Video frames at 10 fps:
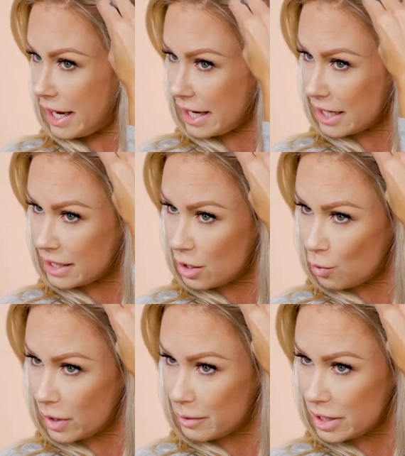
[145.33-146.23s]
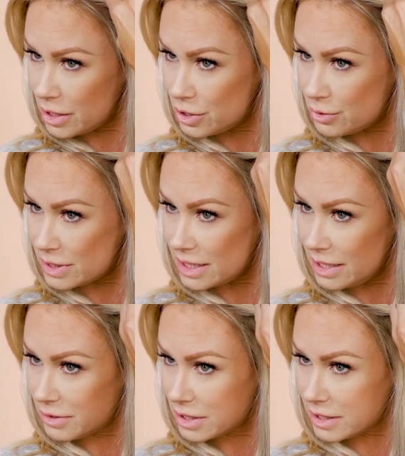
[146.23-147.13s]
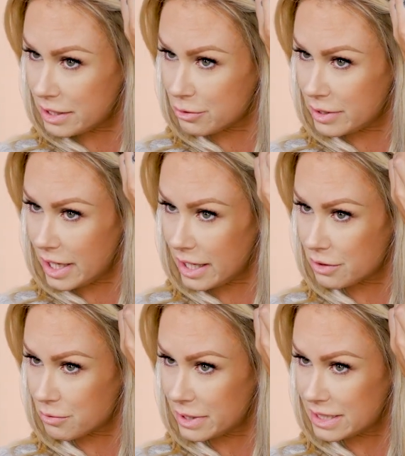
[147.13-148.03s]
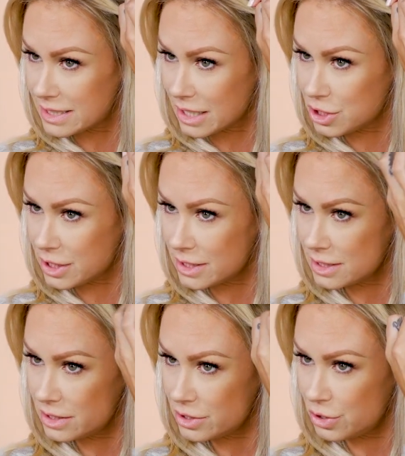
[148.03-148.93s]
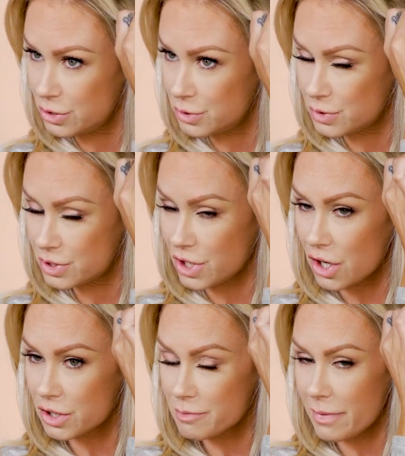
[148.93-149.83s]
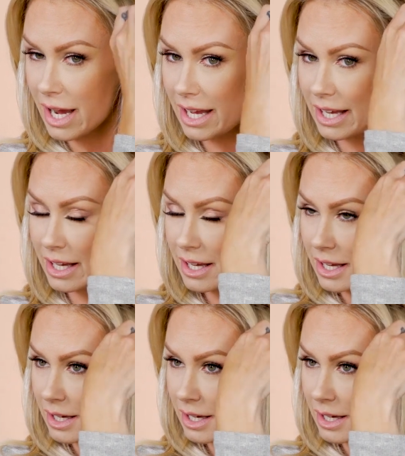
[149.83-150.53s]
And what I'm gonna do is evenly create 3 sections to start my